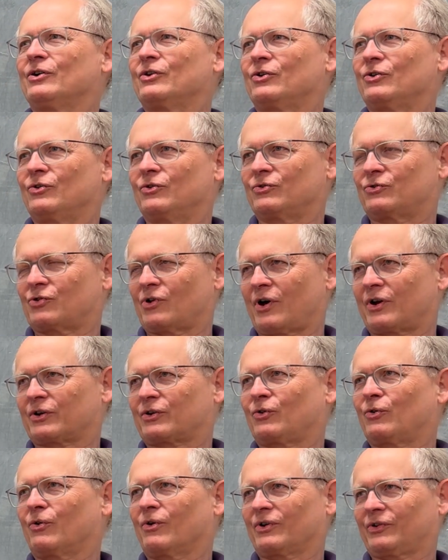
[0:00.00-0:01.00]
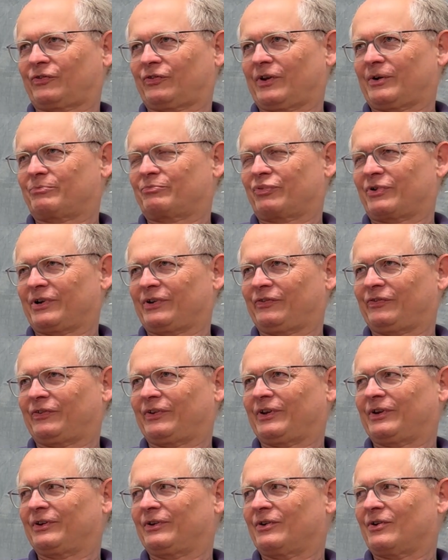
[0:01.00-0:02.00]
who taught a course at
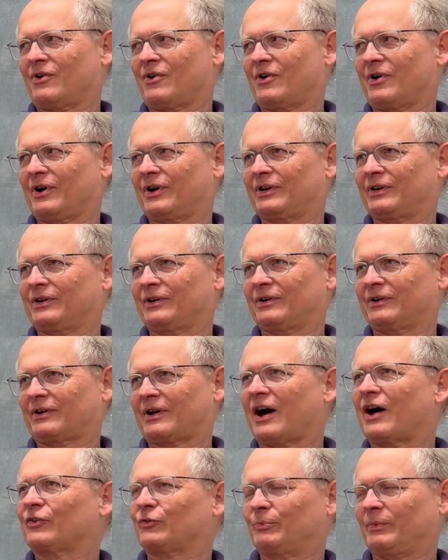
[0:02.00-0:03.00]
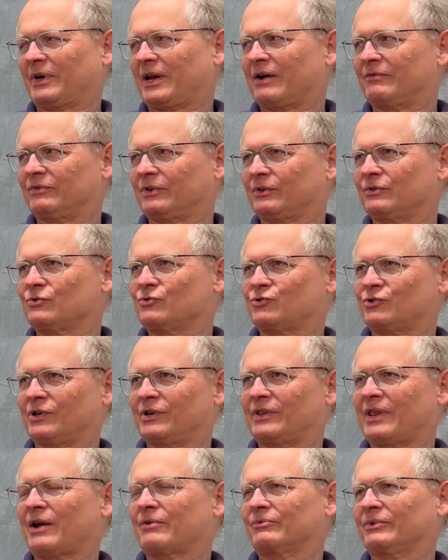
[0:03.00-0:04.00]
Princeton on cosmic
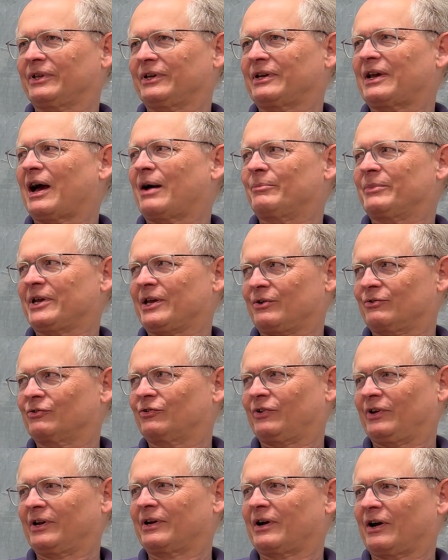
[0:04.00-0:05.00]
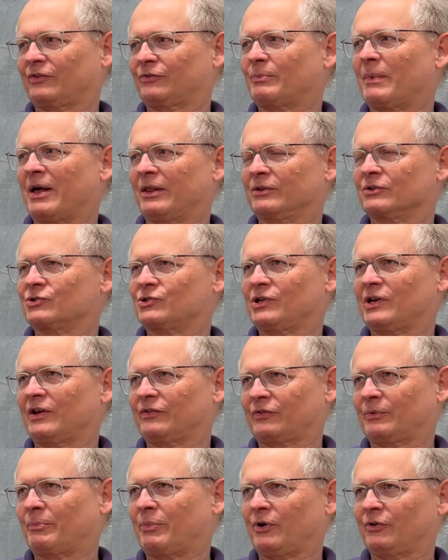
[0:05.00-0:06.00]
evolution, and that really got me interested in cosmology
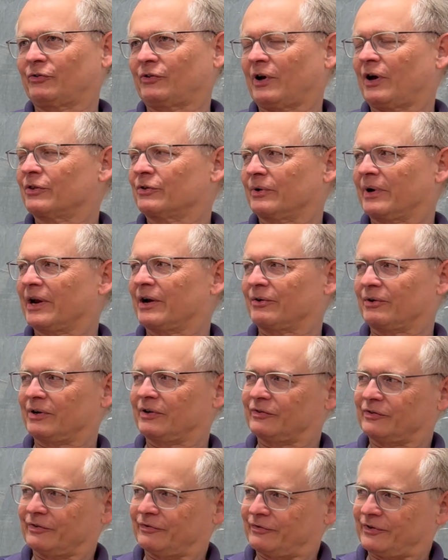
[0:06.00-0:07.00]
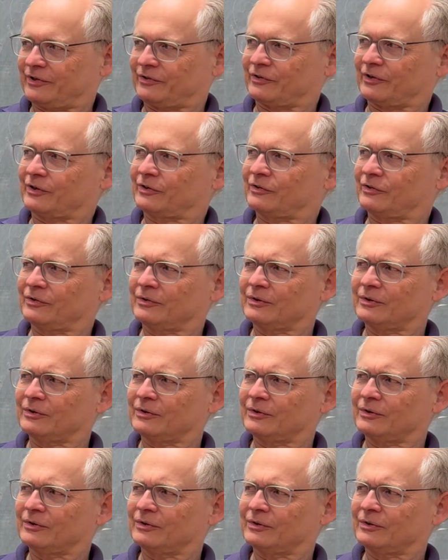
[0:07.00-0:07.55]
as opposed to other areas of physics.